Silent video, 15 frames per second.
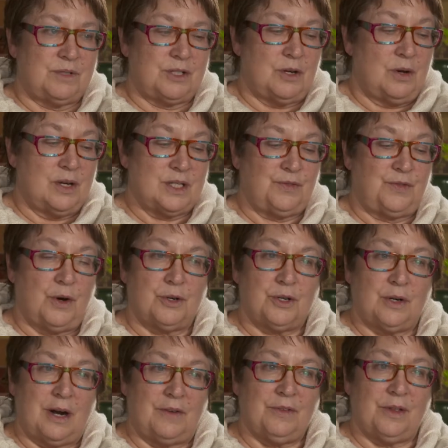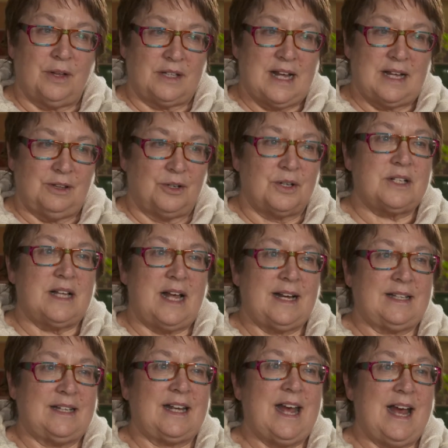saw his photograph and thought, that looks
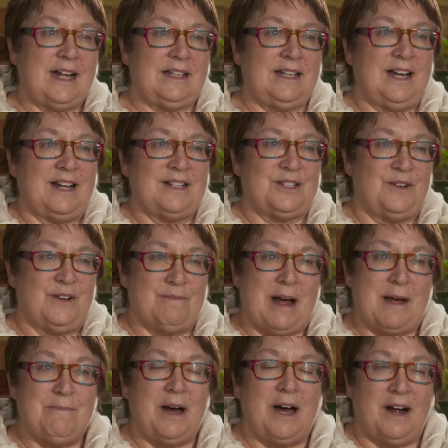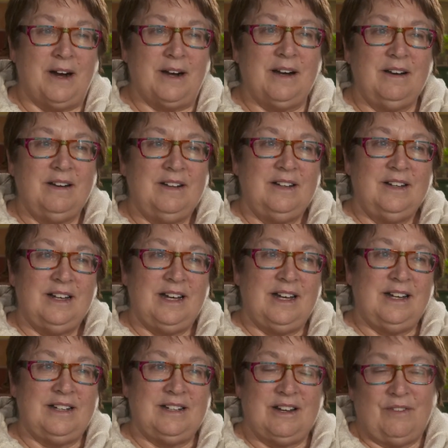like the cat that I saw in my barn.
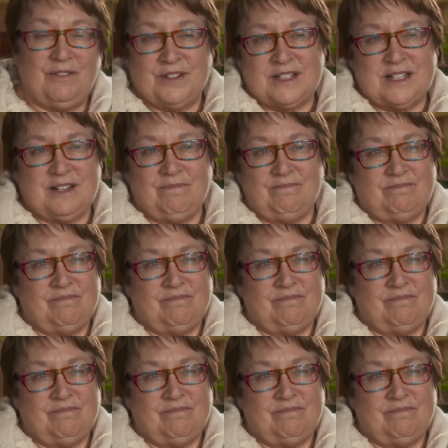And obviously